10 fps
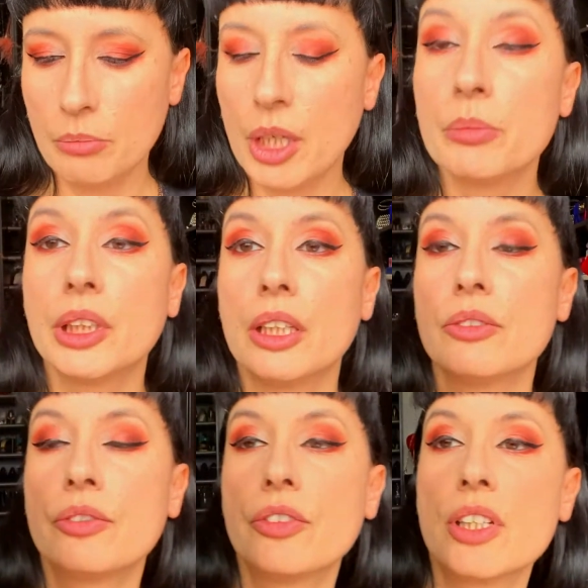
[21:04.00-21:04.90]

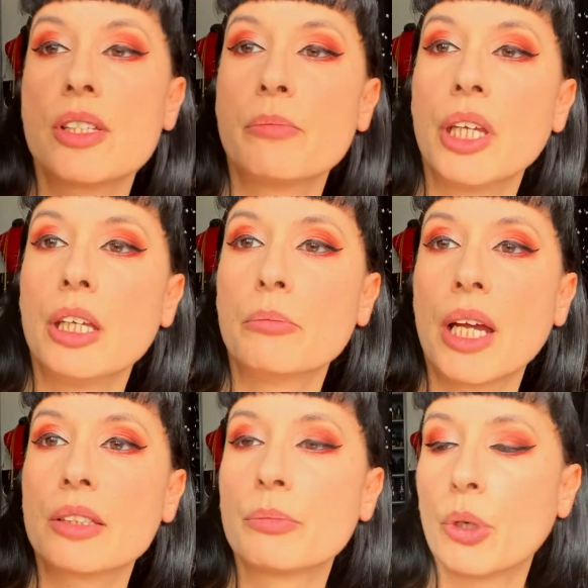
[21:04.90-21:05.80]
Maybelline Fit Me
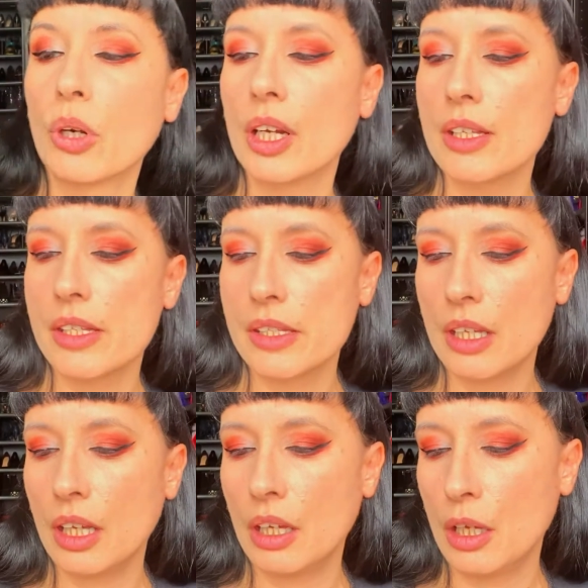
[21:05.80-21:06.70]
Matte Poreless
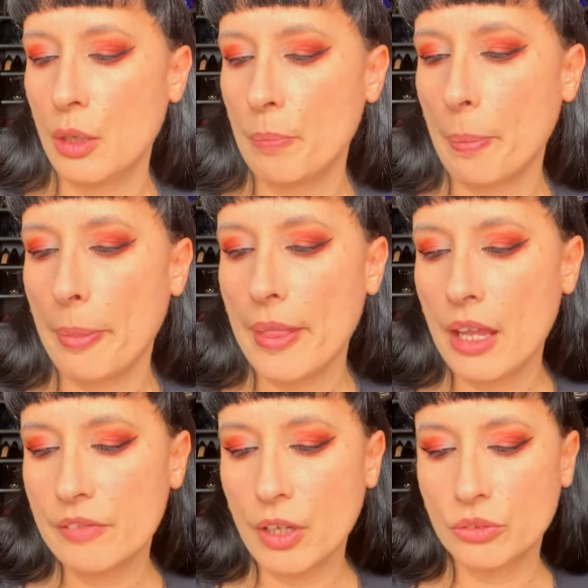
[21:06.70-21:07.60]

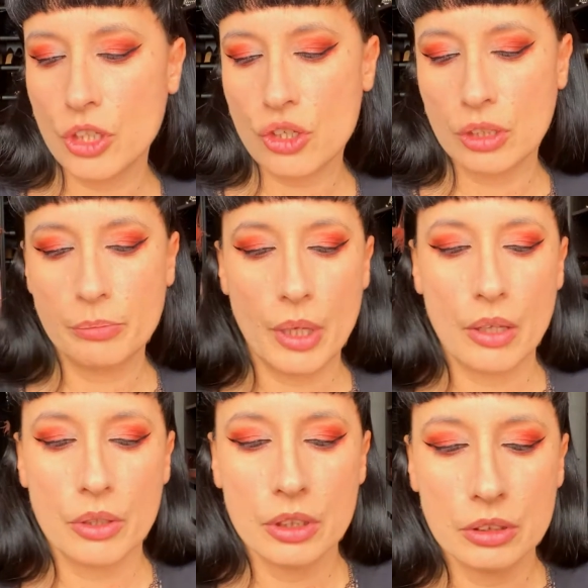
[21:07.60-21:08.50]
foundation
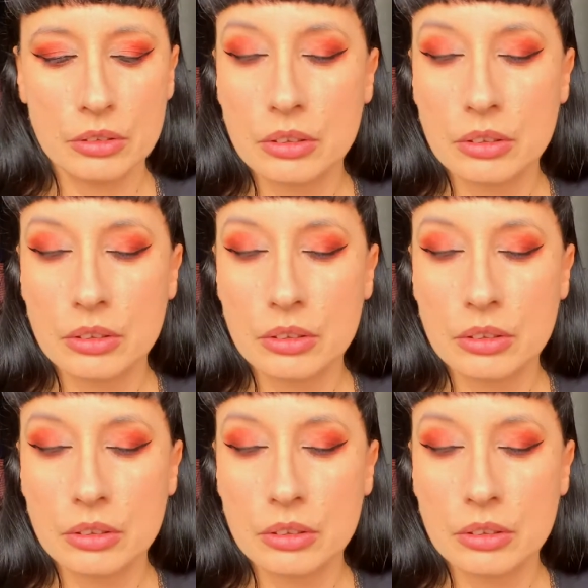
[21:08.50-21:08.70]
powder.